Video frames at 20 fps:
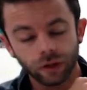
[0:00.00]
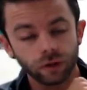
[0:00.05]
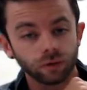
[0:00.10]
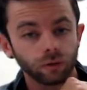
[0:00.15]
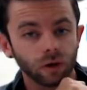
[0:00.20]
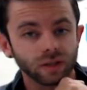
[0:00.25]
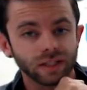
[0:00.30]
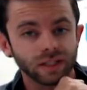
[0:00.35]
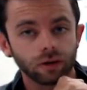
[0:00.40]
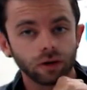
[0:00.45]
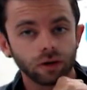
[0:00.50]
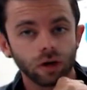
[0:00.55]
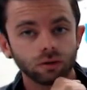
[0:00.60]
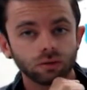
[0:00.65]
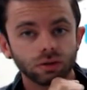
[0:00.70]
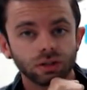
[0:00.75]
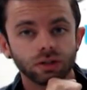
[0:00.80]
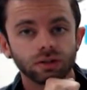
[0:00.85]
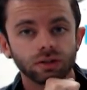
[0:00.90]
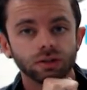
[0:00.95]
you wrote down
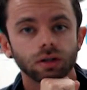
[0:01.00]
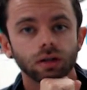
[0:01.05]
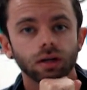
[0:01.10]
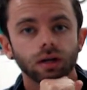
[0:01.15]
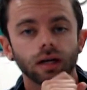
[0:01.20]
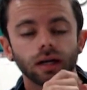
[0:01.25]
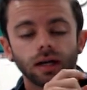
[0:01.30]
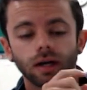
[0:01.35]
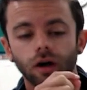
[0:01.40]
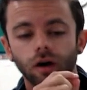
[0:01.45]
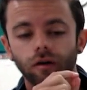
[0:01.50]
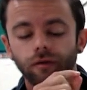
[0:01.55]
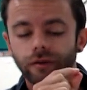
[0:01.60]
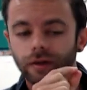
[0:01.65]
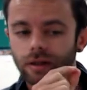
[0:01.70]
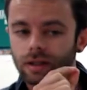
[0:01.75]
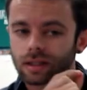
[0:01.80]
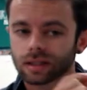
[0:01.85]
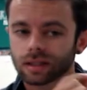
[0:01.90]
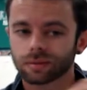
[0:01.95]
notes.
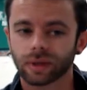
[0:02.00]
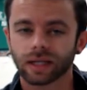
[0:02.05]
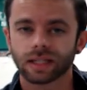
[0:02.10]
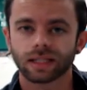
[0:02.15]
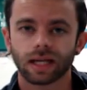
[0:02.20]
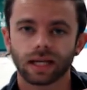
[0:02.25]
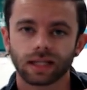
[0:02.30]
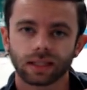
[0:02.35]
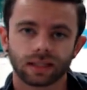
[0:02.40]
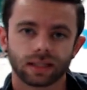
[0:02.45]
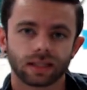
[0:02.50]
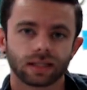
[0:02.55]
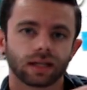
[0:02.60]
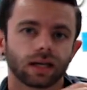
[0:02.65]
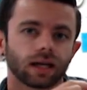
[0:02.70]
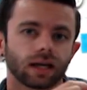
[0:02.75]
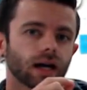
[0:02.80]
Hopefully this makes sense.